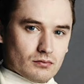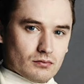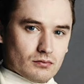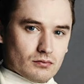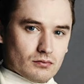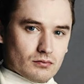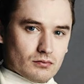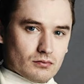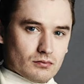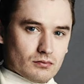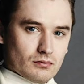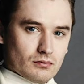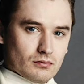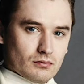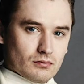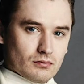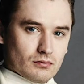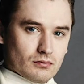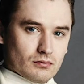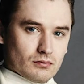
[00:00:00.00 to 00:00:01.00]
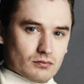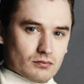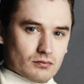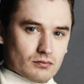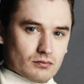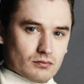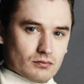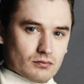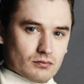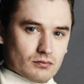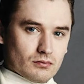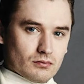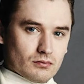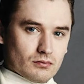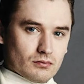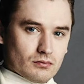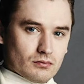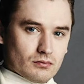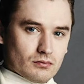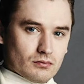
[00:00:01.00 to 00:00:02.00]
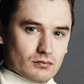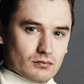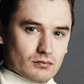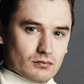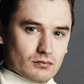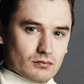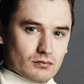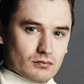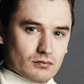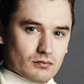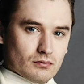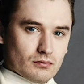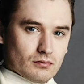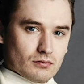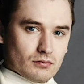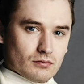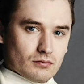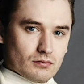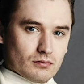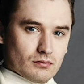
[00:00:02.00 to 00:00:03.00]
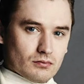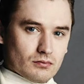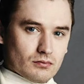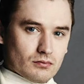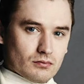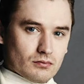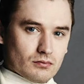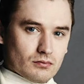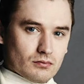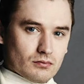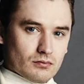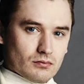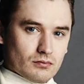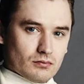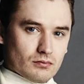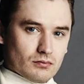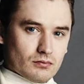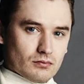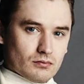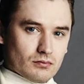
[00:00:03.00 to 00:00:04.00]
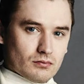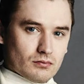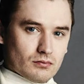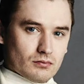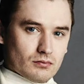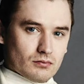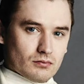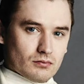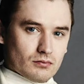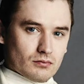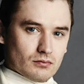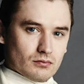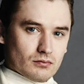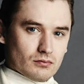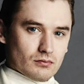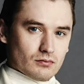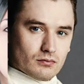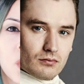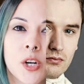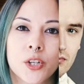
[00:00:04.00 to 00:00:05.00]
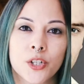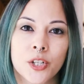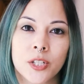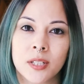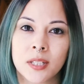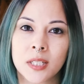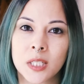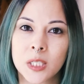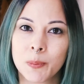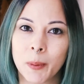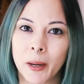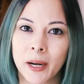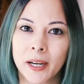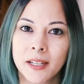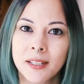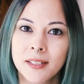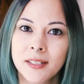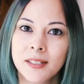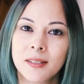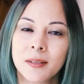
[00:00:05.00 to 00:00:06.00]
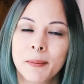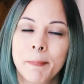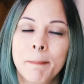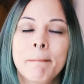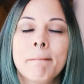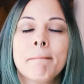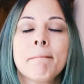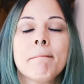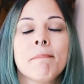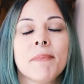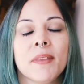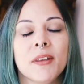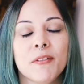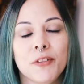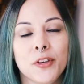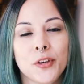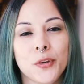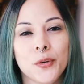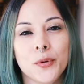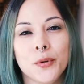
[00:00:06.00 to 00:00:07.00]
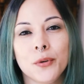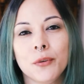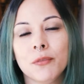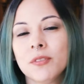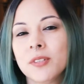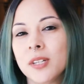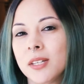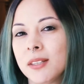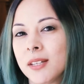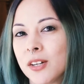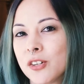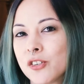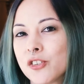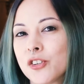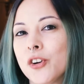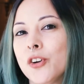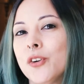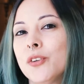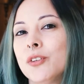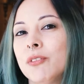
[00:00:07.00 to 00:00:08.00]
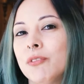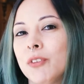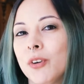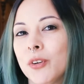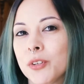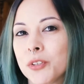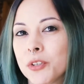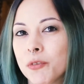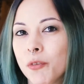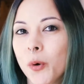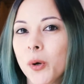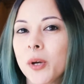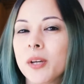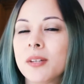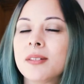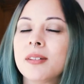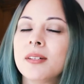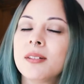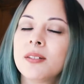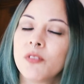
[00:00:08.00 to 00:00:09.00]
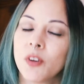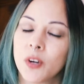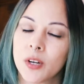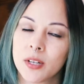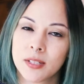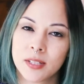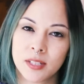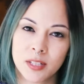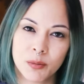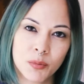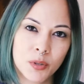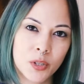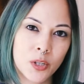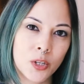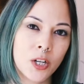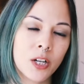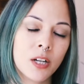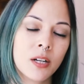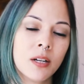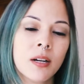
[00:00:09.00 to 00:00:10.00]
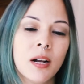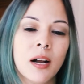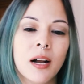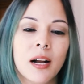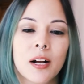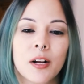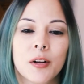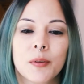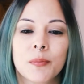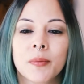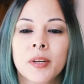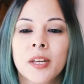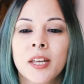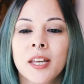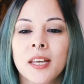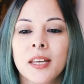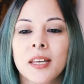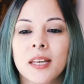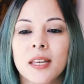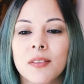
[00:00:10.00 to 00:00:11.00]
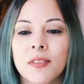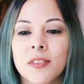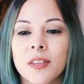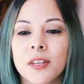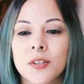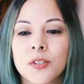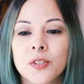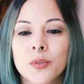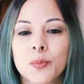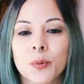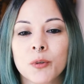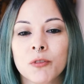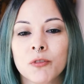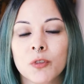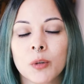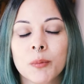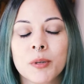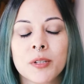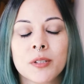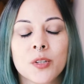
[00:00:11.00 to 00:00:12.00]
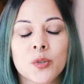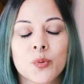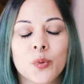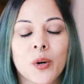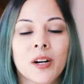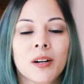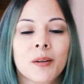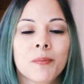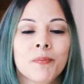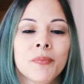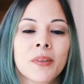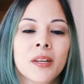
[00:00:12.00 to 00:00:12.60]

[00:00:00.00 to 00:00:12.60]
Namrich. You might know him as Ben Talmadge um, on Turn in Washington Spies. If you've seen that show and you've heard his voice, it's very similar um, in this performance as well.